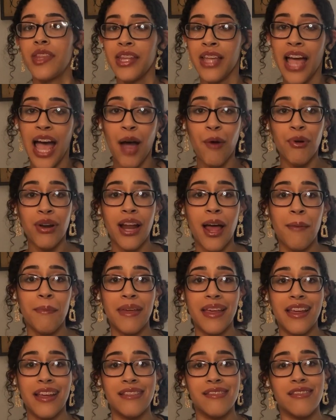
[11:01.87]
I would not
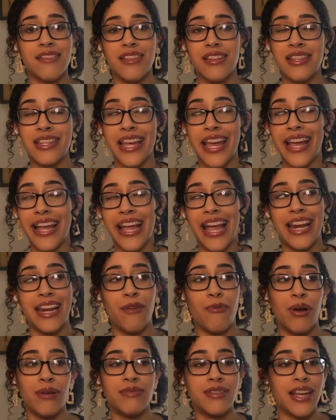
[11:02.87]
be saying any
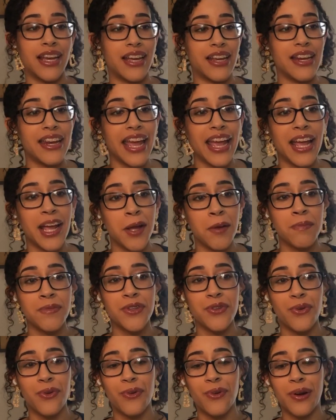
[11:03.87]
website names
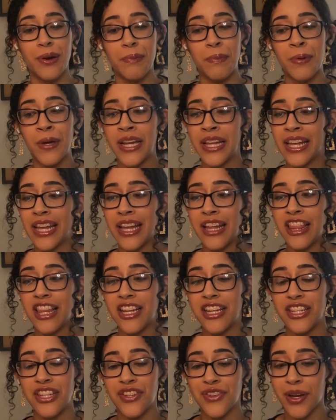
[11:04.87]
or putting it in the
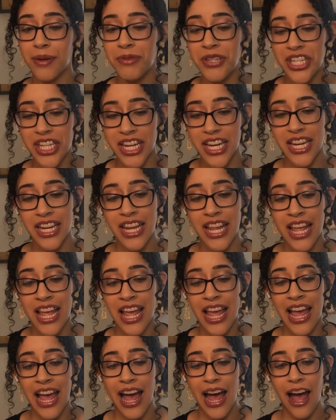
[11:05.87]
description
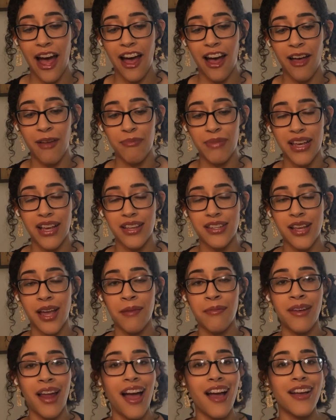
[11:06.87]
because I'm
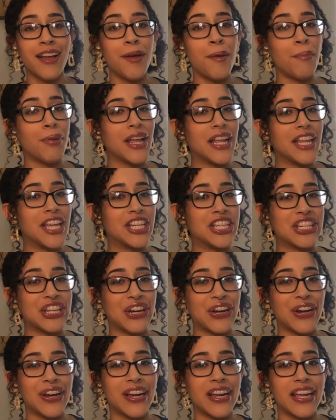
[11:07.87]
not completely
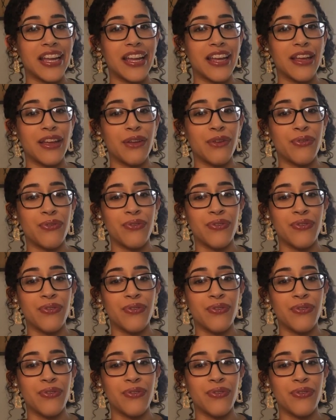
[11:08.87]
sure if